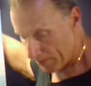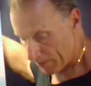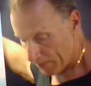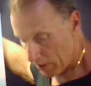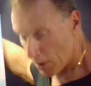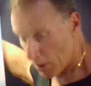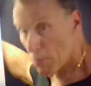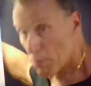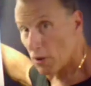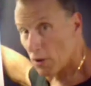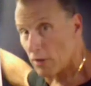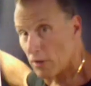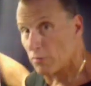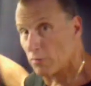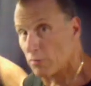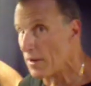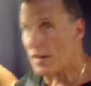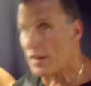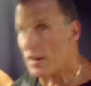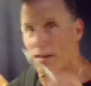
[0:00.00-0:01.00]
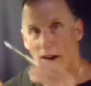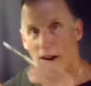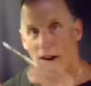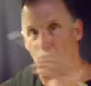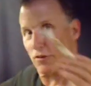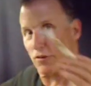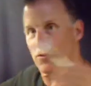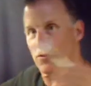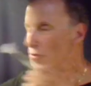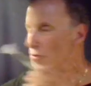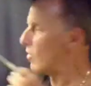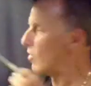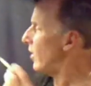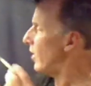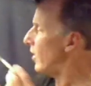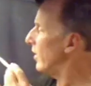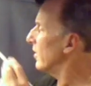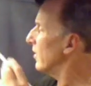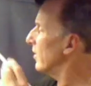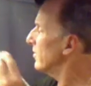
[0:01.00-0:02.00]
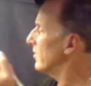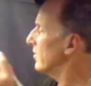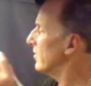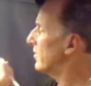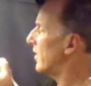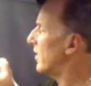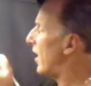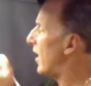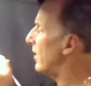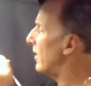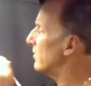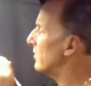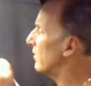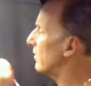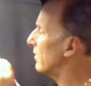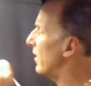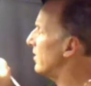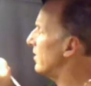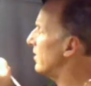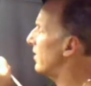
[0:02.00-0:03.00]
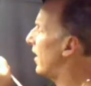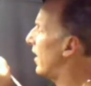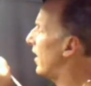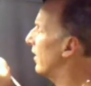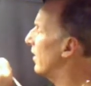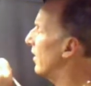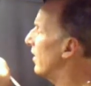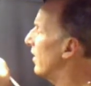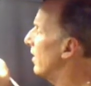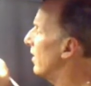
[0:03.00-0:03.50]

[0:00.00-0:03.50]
And you can put in as many layers as you want in, because the sky, it's like that.